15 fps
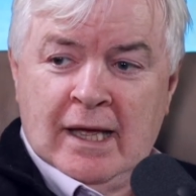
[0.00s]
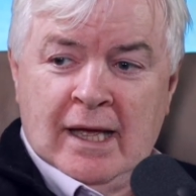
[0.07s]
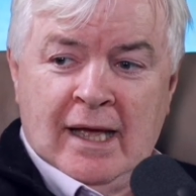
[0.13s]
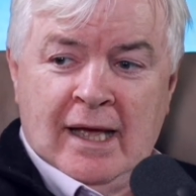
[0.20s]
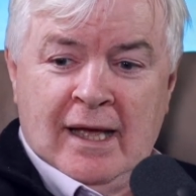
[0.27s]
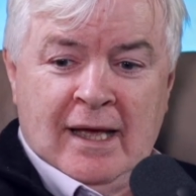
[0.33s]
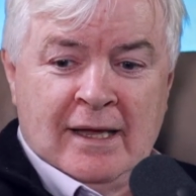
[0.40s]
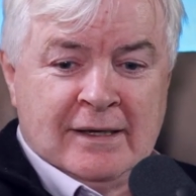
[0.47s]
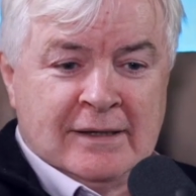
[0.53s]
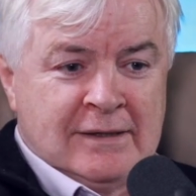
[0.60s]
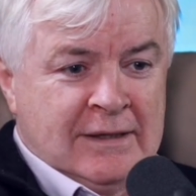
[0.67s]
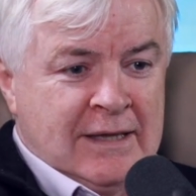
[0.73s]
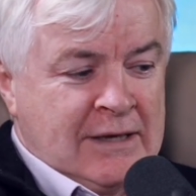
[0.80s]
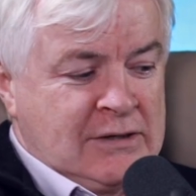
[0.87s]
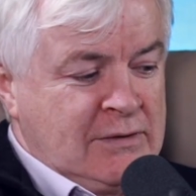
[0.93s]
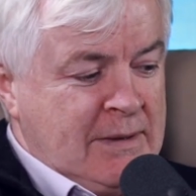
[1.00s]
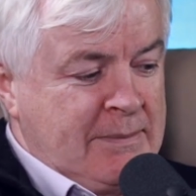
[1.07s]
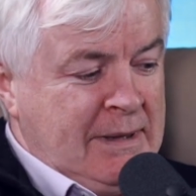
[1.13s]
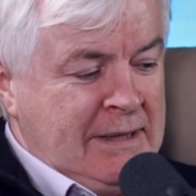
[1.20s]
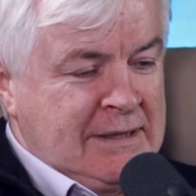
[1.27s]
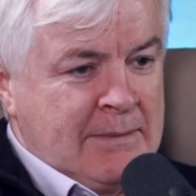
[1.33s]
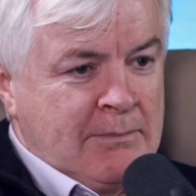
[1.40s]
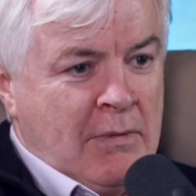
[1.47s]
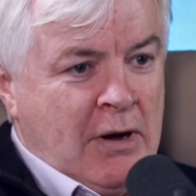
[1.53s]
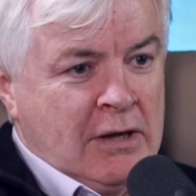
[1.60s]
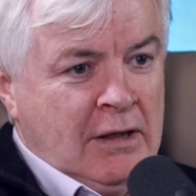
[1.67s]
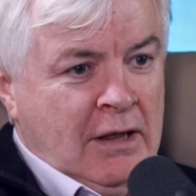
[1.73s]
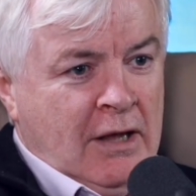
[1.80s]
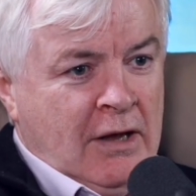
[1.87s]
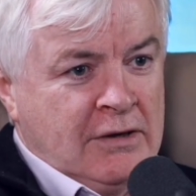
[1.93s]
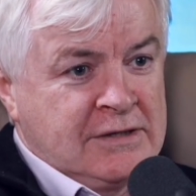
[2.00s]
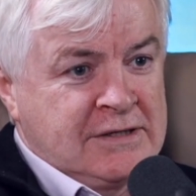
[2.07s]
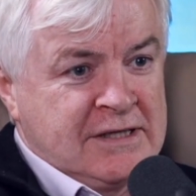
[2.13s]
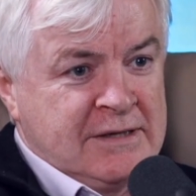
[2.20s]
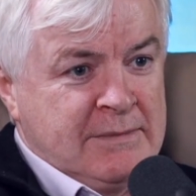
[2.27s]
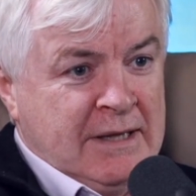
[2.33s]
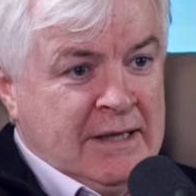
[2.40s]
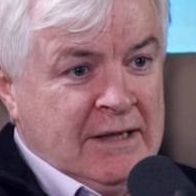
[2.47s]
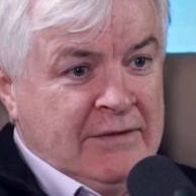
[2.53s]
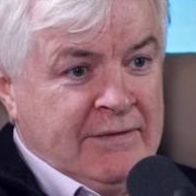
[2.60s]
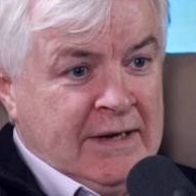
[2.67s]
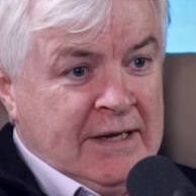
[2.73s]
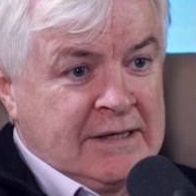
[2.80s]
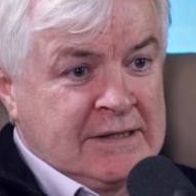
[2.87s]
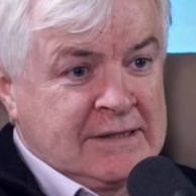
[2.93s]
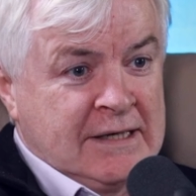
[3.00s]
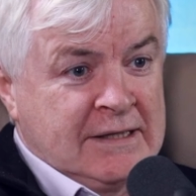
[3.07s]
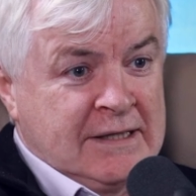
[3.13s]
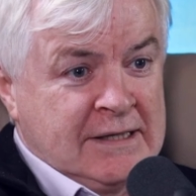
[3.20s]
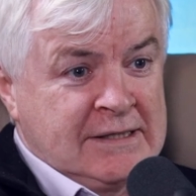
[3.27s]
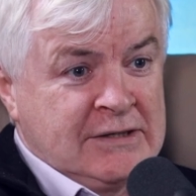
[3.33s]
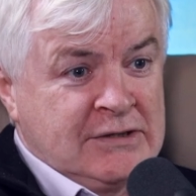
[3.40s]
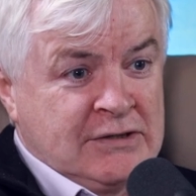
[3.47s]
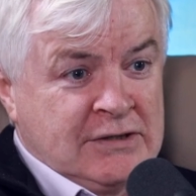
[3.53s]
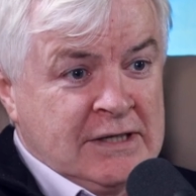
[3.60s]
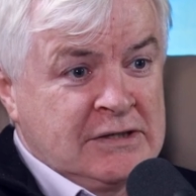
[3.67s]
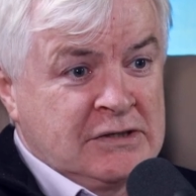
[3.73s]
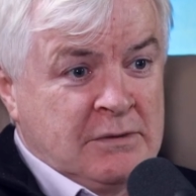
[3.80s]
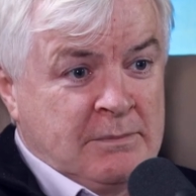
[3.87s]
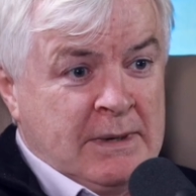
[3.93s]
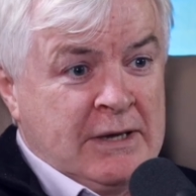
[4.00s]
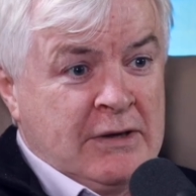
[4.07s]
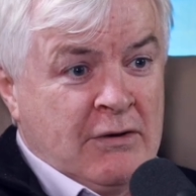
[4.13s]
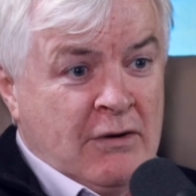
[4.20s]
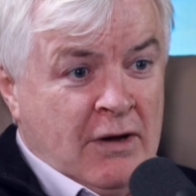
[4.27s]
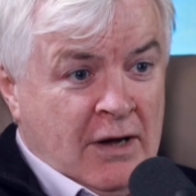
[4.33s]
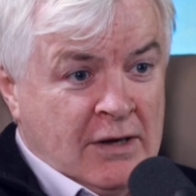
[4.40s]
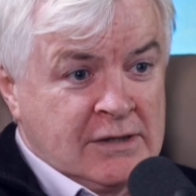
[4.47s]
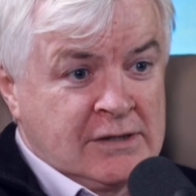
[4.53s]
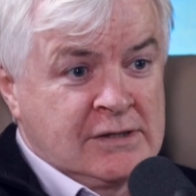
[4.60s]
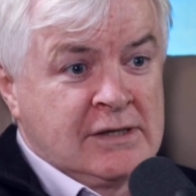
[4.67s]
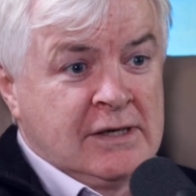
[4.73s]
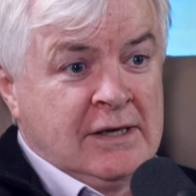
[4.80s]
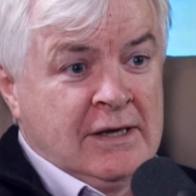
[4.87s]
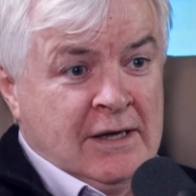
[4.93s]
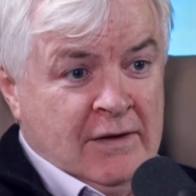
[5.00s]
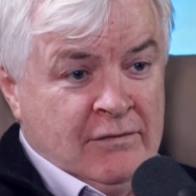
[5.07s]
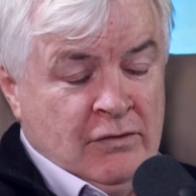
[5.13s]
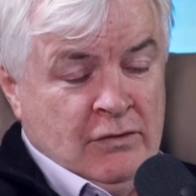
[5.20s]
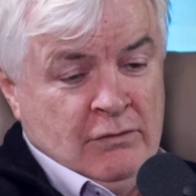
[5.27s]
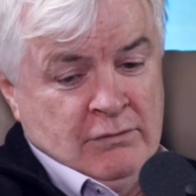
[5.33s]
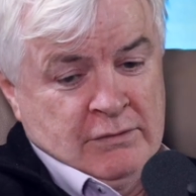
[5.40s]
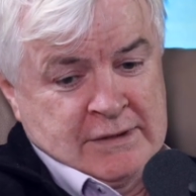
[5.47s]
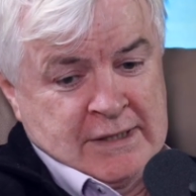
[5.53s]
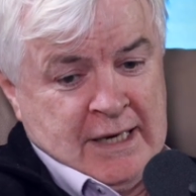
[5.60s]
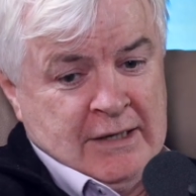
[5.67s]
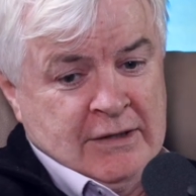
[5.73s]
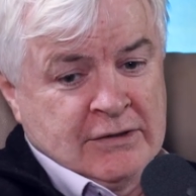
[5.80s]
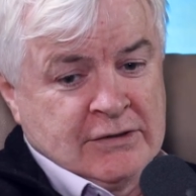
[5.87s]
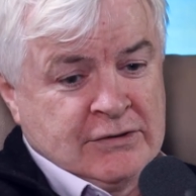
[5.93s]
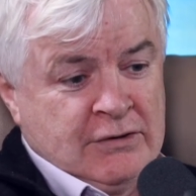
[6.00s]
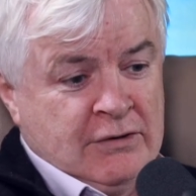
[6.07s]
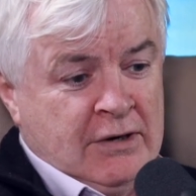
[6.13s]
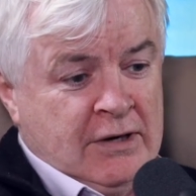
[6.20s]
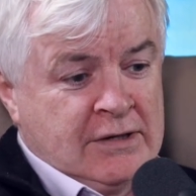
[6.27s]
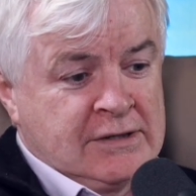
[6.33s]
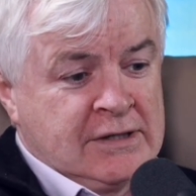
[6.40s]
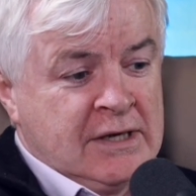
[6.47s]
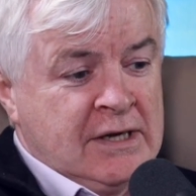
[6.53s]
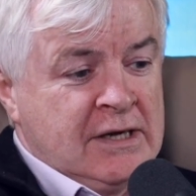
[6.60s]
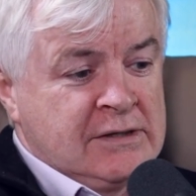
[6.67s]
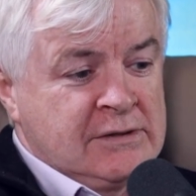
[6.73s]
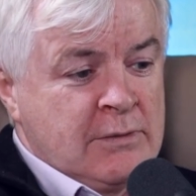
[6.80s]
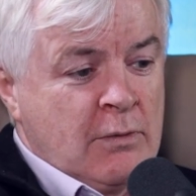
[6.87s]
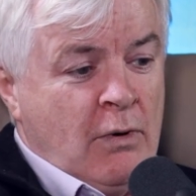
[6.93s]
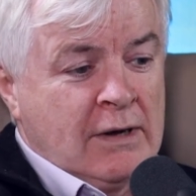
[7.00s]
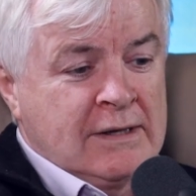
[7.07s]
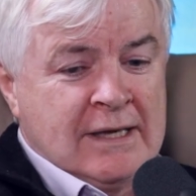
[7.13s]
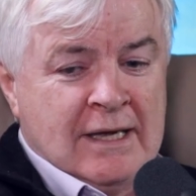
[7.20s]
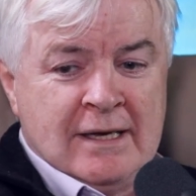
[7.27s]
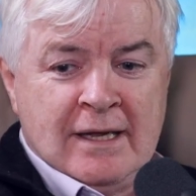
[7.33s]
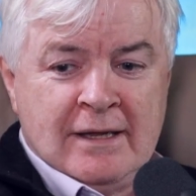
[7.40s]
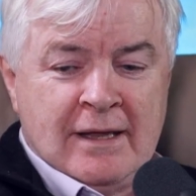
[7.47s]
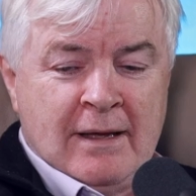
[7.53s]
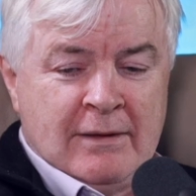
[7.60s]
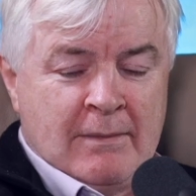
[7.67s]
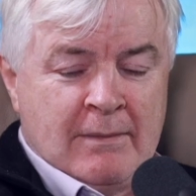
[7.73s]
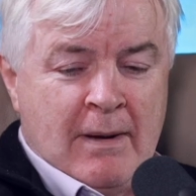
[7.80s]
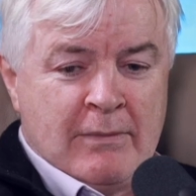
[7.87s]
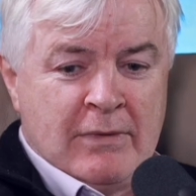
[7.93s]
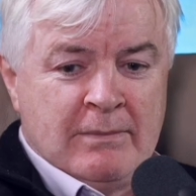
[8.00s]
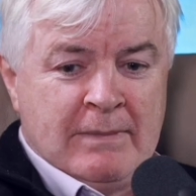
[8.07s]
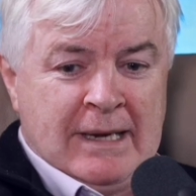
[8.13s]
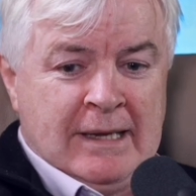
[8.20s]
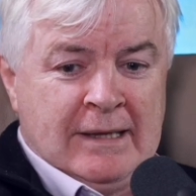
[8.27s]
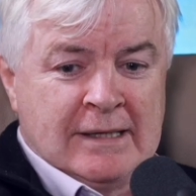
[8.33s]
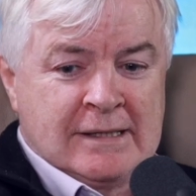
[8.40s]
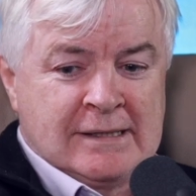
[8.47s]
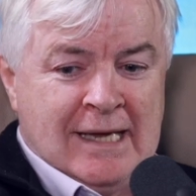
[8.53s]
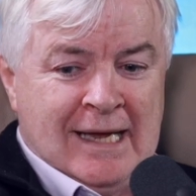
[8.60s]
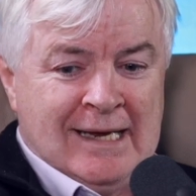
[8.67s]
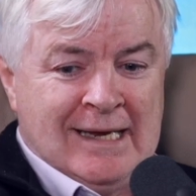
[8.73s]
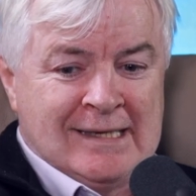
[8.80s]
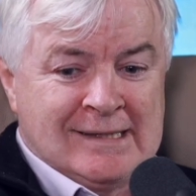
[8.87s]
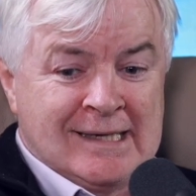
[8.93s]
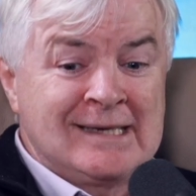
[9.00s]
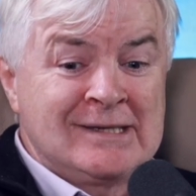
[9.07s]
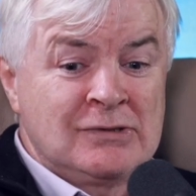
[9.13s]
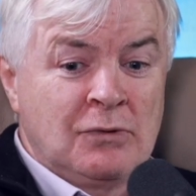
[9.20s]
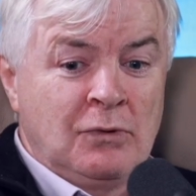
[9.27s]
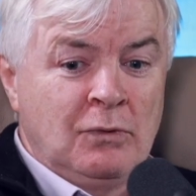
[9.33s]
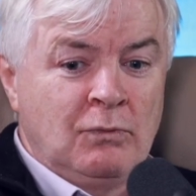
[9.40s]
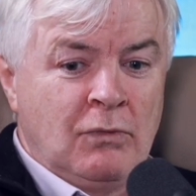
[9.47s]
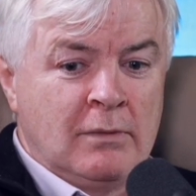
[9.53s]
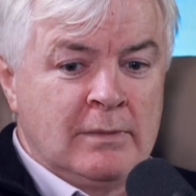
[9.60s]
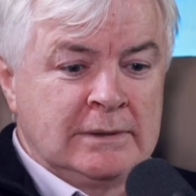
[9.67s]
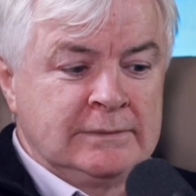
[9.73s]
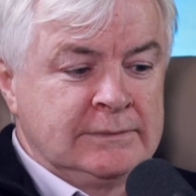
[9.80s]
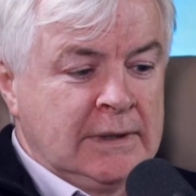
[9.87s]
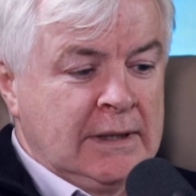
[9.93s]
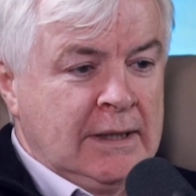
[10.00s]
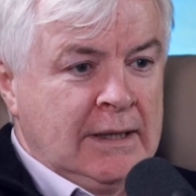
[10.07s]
Uh, and they, so they built a model house in the middle of the village and said, this is this could be your house if you sell us your house. So we walked in, and I remember meeting this 86 year old woman.